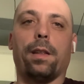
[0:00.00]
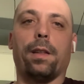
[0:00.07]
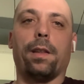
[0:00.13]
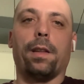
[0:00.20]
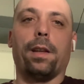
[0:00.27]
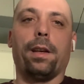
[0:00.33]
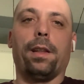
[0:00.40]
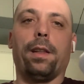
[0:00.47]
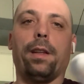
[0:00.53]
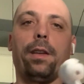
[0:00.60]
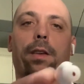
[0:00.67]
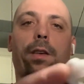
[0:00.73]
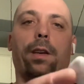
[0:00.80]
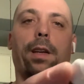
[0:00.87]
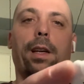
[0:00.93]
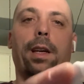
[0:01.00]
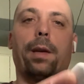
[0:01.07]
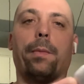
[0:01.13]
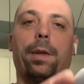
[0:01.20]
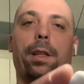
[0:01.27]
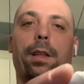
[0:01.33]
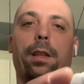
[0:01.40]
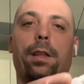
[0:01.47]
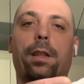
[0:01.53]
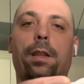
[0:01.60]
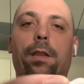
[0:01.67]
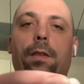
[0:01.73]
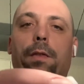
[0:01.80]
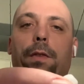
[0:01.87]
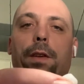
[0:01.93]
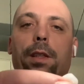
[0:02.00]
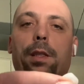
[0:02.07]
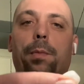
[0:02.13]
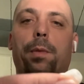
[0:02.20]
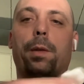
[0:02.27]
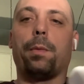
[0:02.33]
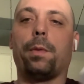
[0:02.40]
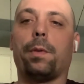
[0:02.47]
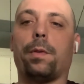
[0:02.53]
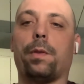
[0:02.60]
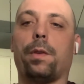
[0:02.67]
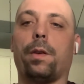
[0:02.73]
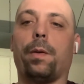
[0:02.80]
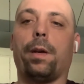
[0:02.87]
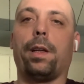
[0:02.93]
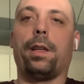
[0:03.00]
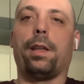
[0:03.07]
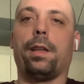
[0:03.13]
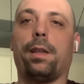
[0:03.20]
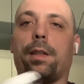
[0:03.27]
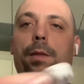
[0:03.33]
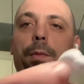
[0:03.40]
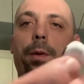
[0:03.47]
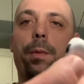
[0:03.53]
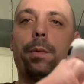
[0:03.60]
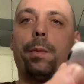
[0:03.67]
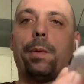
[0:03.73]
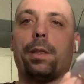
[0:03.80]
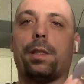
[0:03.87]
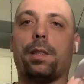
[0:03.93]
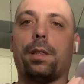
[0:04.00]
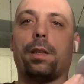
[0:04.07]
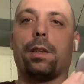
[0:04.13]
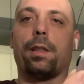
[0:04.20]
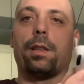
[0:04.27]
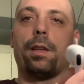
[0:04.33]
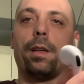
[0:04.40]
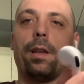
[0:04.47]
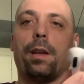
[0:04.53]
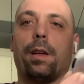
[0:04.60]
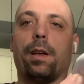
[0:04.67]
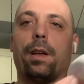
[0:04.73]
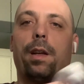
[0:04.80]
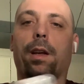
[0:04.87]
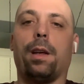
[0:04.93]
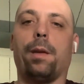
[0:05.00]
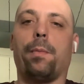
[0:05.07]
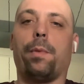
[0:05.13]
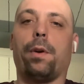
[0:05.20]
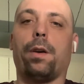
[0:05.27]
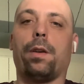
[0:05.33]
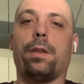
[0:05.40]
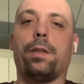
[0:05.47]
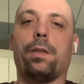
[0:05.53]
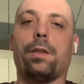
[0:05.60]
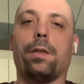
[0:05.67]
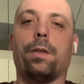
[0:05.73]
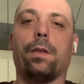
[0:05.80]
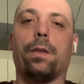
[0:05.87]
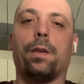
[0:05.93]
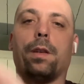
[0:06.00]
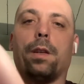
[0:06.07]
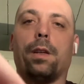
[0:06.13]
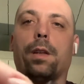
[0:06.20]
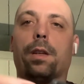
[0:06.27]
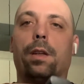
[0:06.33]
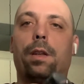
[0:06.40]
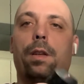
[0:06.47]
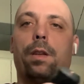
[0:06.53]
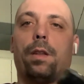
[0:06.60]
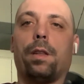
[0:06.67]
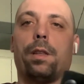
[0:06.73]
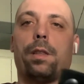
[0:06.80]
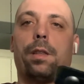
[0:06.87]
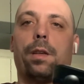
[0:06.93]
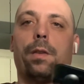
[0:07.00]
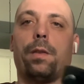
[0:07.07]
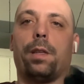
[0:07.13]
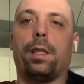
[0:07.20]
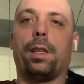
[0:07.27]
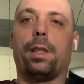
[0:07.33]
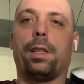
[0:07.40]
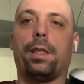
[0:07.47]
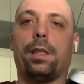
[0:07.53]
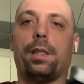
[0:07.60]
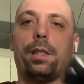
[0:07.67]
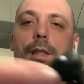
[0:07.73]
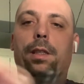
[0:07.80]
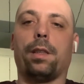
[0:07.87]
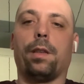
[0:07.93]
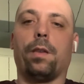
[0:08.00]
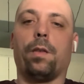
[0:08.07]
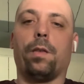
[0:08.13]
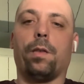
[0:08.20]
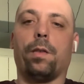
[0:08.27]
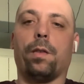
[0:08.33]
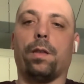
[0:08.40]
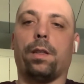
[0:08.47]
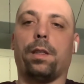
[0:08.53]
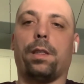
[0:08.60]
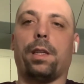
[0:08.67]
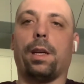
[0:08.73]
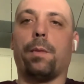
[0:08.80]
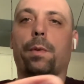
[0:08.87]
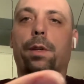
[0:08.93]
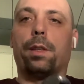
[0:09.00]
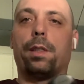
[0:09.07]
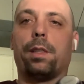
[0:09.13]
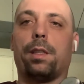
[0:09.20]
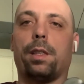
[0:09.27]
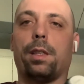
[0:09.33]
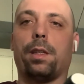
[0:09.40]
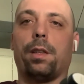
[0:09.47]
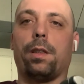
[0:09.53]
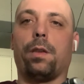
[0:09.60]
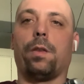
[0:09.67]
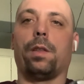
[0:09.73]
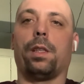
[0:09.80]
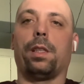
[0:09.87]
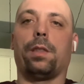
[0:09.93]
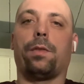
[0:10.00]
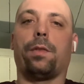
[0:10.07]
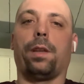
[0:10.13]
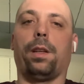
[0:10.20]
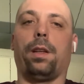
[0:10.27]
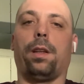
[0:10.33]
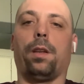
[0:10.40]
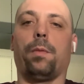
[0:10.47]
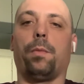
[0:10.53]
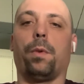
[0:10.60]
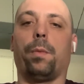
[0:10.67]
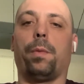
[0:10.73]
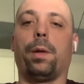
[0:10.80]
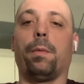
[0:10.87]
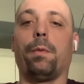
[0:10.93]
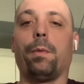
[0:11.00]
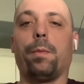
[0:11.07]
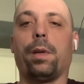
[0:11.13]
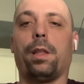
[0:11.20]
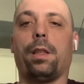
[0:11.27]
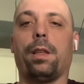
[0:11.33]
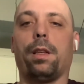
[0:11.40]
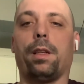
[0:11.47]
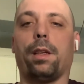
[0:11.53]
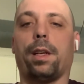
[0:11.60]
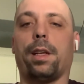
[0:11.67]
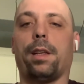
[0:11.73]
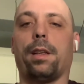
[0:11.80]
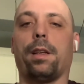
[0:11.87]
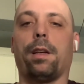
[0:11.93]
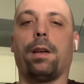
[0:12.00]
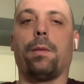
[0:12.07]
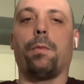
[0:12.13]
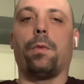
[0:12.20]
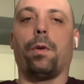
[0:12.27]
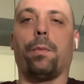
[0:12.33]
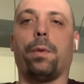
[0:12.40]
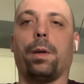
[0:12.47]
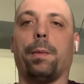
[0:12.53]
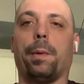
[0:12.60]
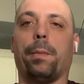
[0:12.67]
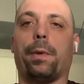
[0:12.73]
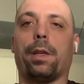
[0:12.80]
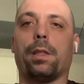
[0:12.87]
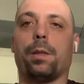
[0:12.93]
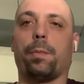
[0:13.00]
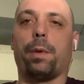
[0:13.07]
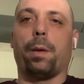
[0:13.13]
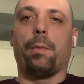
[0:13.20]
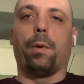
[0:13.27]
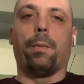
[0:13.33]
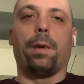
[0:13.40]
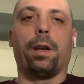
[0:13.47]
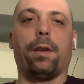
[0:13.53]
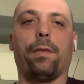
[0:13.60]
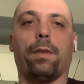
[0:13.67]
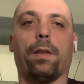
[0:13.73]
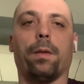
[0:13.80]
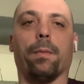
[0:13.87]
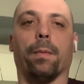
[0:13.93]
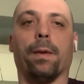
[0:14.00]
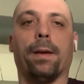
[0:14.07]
They look okay. I mean, they don't feel as premium, nowhere near as premium as the AirPods or the Sony's or the Jabras. All these feel a lot more premium, but again, they are more premium because you pay more money for them.